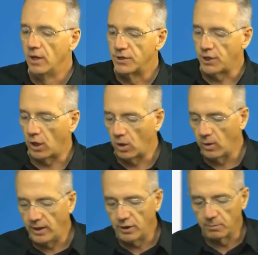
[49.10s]

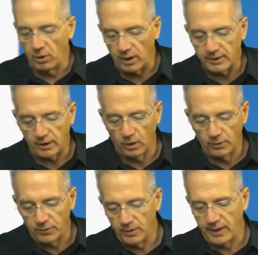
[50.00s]
So in your book, they
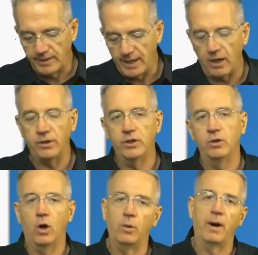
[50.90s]
go through and they tell
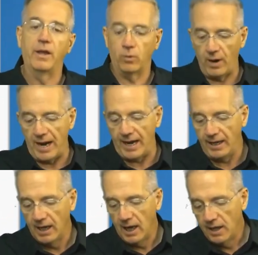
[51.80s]
you, oh, by the way,